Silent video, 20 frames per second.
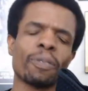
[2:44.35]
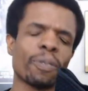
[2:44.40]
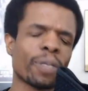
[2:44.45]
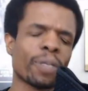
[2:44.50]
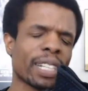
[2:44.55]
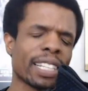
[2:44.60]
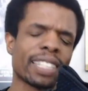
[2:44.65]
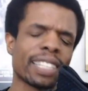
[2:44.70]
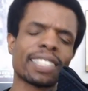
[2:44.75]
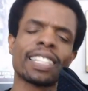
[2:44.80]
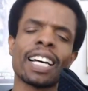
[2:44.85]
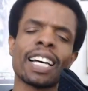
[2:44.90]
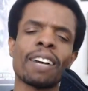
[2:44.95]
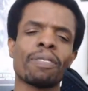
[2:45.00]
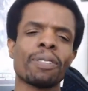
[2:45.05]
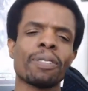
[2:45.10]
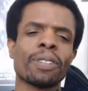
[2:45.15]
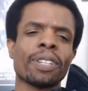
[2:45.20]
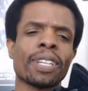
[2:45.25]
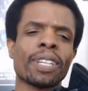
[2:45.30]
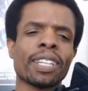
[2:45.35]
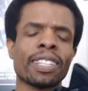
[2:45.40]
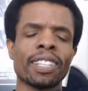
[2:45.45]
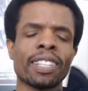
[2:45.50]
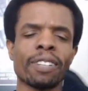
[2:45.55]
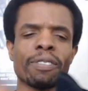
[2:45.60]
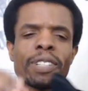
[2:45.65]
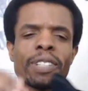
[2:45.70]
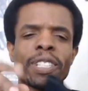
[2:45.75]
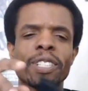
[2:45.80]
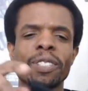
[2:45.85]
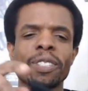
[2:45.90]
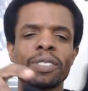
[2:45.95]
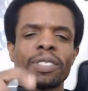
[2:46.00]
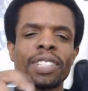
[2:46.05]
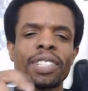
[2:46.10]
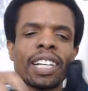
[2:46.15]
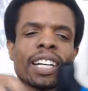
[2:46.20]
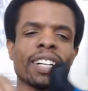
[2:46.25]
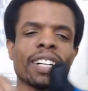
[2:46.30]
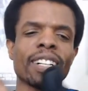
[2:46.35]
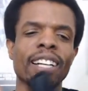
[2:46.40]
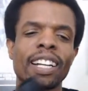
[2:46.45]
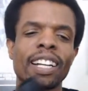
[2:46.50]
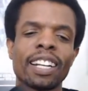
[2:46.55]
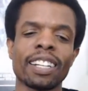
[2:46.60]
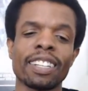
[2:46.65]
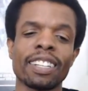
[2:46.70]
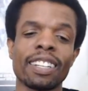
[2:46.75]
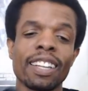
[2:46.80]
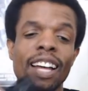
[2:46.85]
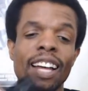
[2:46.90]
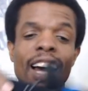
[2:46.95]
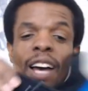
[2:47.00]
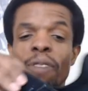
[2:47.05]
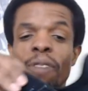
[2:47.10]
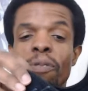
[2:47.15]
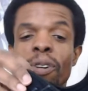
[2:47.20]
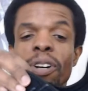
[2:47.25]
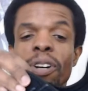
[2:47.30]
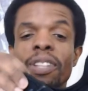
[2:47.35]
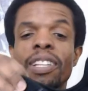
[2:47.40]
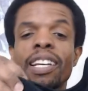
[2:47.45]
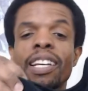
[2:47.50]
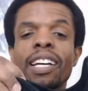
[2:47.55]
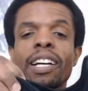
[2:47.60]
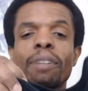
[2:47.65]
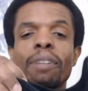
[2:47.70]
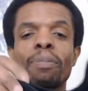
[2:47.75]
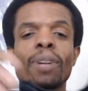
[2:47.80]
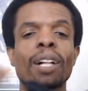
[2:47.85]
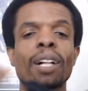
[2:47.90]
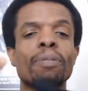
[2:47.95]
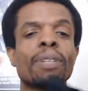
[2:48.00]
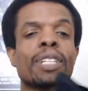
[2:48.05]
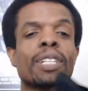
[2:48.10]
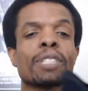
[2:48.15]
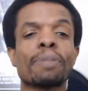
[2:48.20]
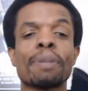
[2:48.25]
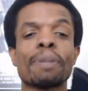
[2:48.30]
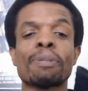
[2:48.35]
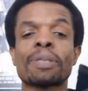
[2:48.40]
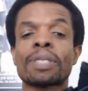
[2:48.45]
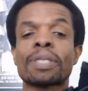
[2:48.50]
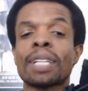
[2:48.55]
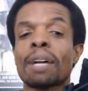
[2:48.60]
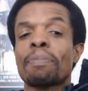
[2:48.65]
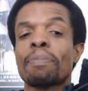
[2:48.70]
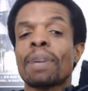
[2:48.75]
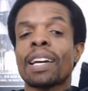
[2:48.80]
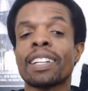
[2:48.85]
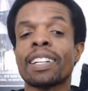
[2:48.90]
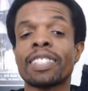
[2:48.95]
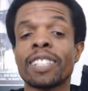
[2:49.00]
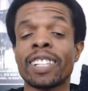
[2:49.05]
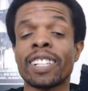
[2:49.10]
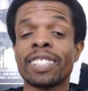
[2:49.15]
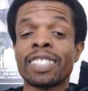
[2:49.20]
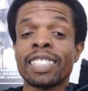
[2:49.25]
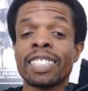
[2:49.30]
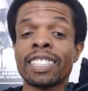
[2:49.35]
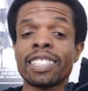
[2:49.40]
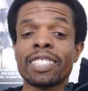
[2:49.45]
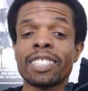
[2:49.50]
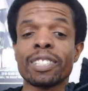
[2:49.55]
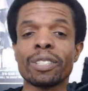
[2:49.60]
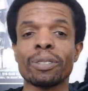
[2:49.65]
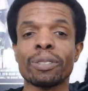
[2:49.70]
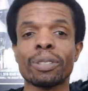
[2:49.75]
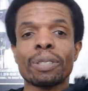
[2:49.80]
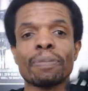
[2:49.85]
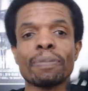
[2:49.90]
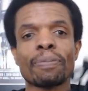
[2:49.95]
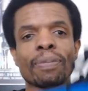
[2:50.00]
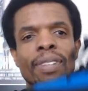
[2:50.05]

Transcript: weeks after the, the original sale, and I won there, probably because people stopped paying attention to it.